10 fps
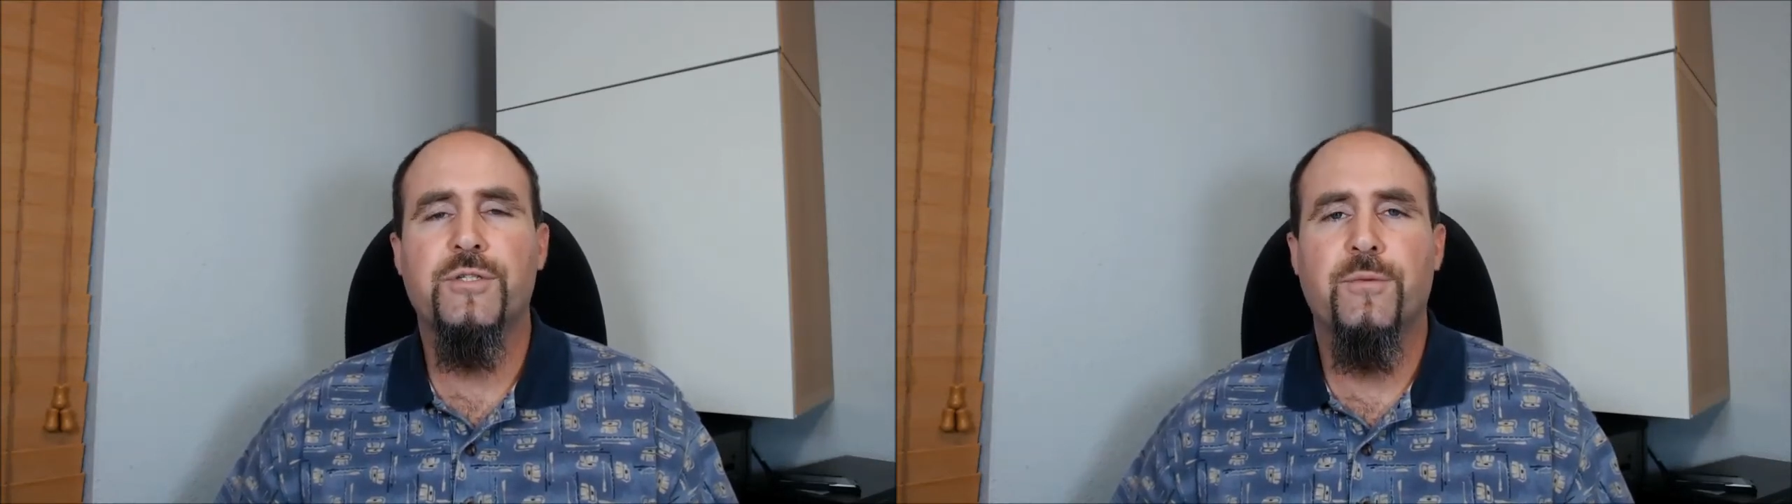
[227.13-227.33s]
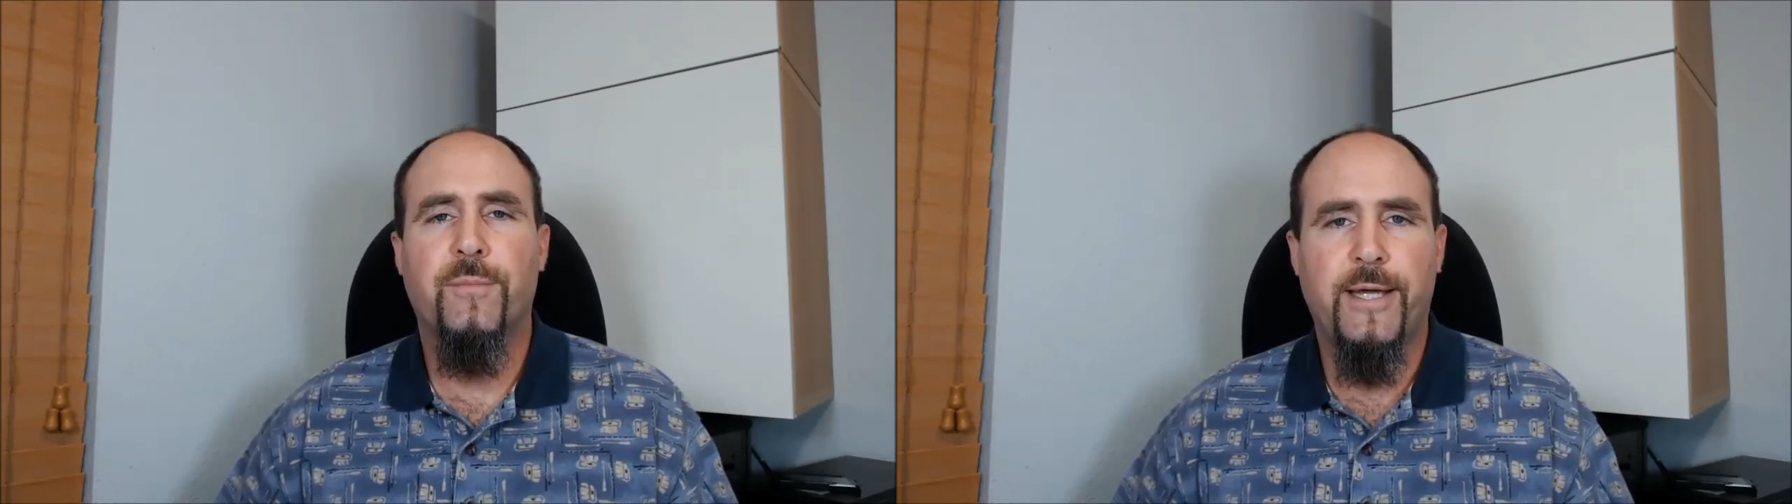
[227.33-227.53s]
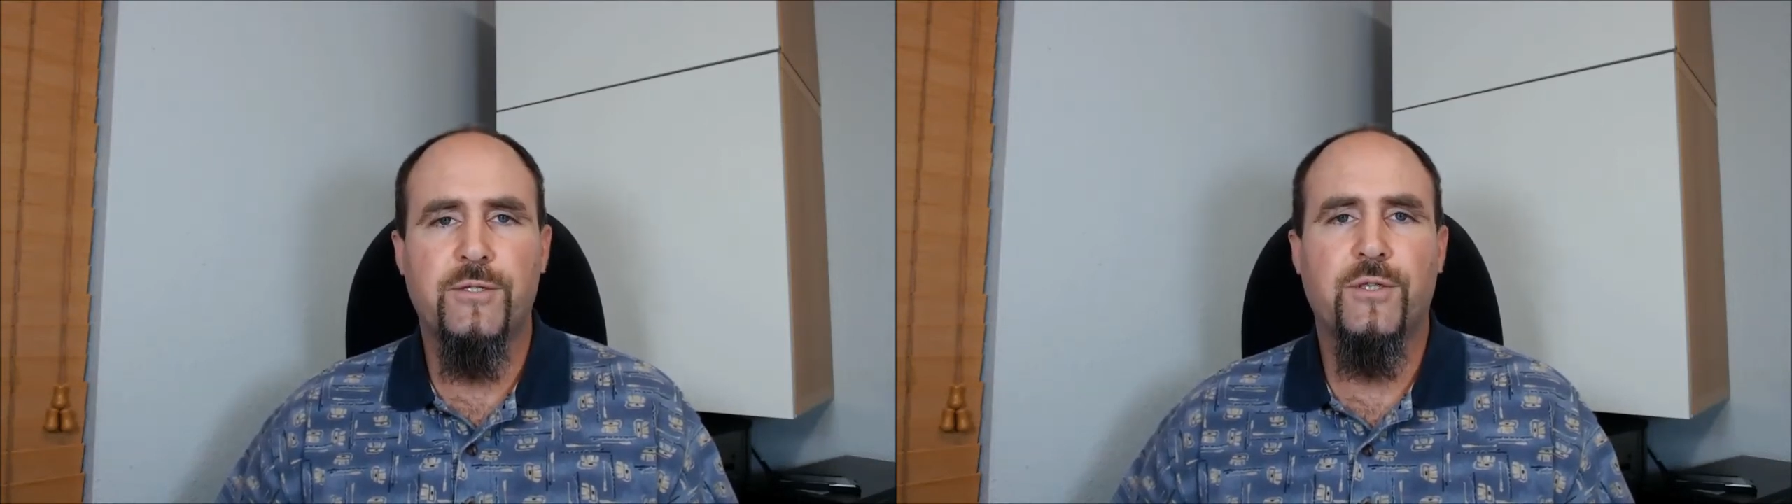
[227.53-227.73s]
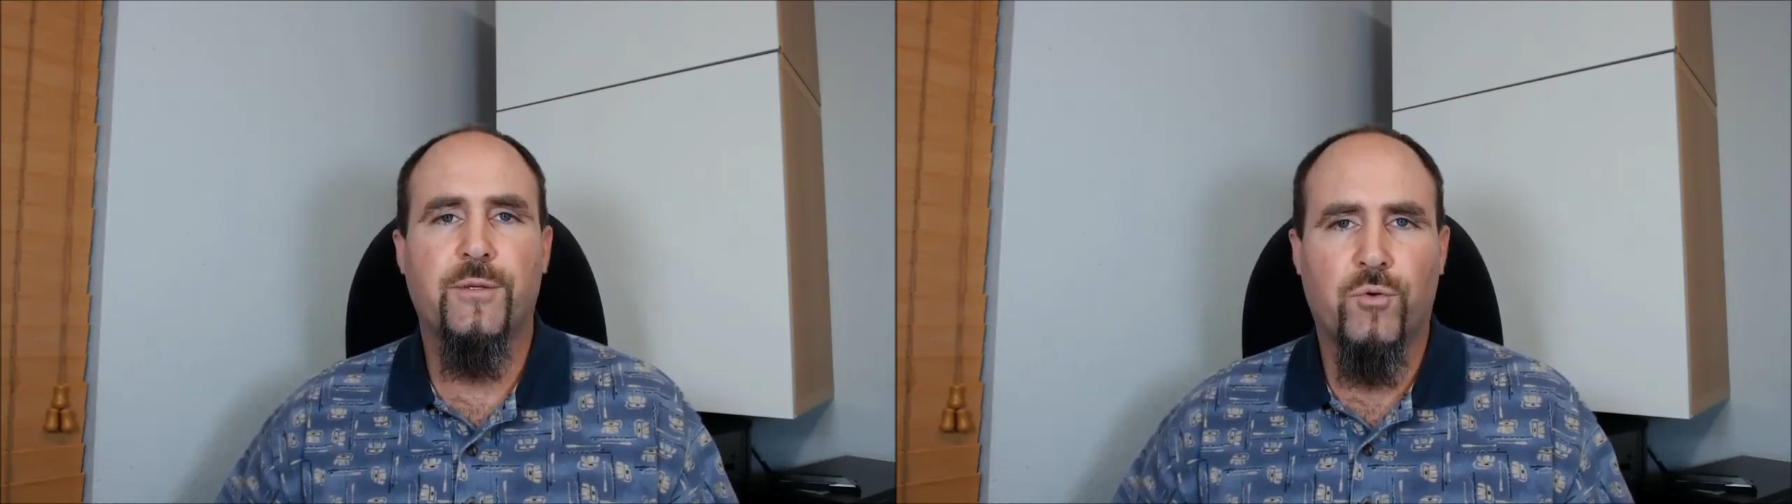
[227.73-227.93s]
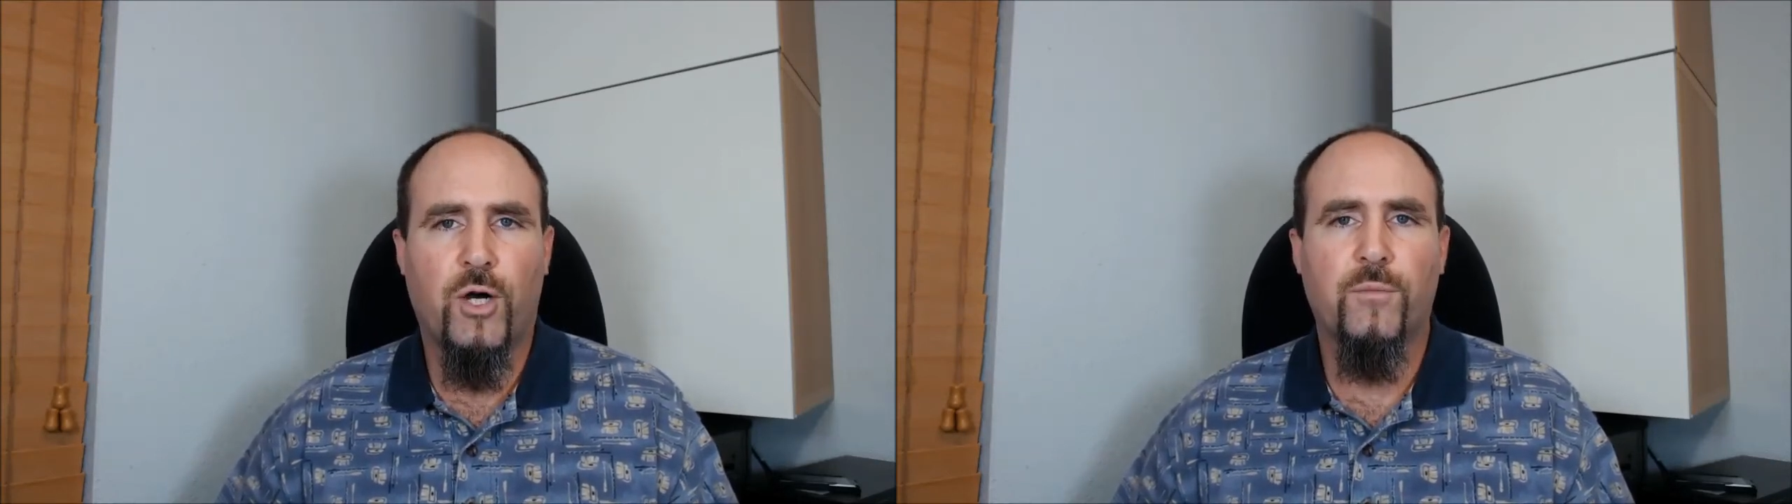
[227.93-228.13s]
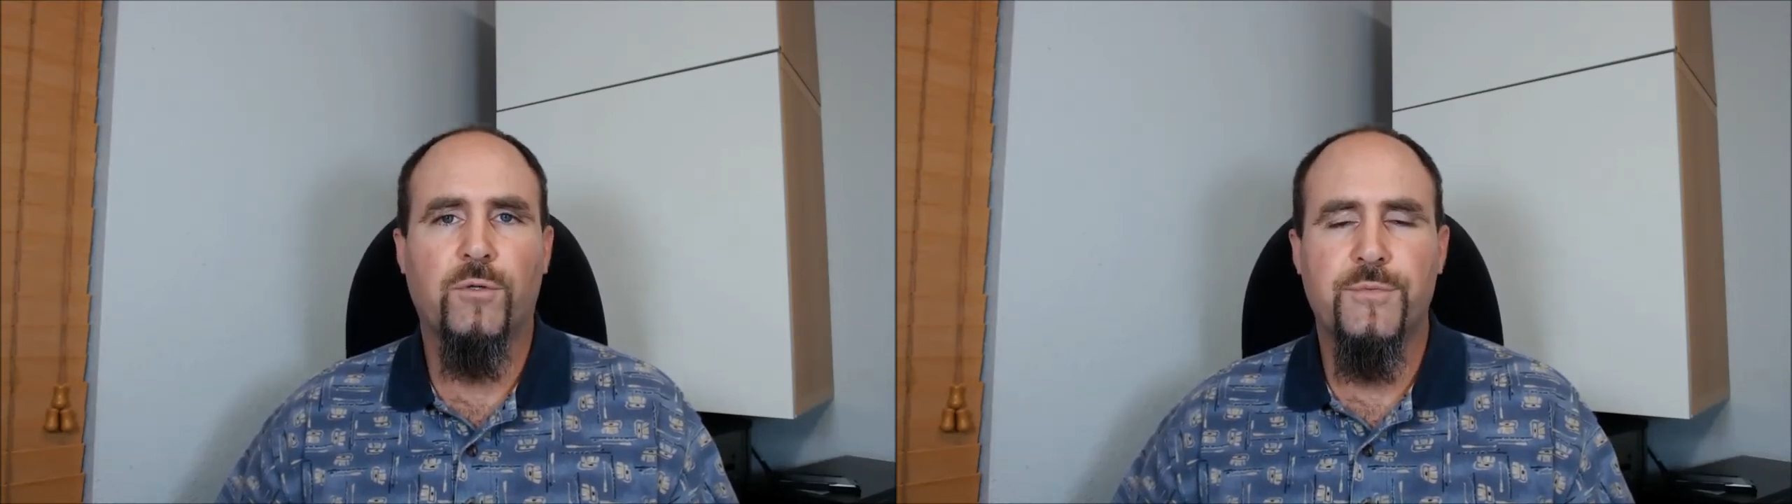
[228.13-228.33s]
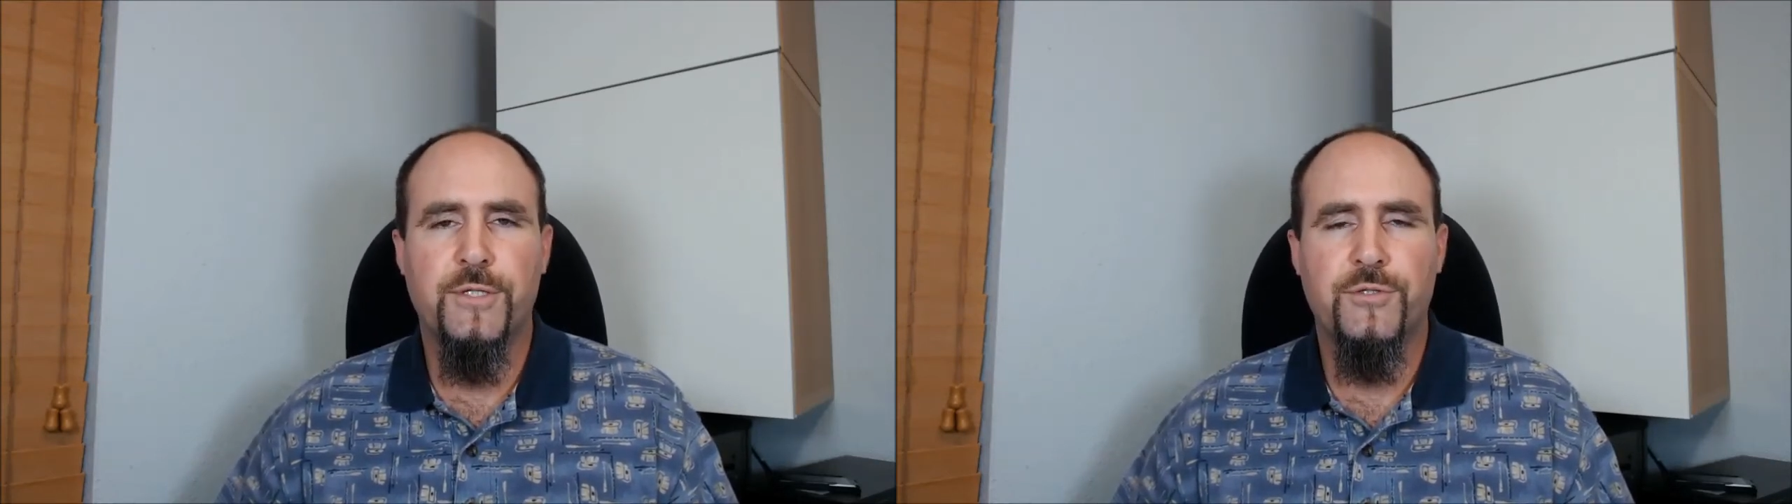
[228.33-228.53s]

just imagine the problems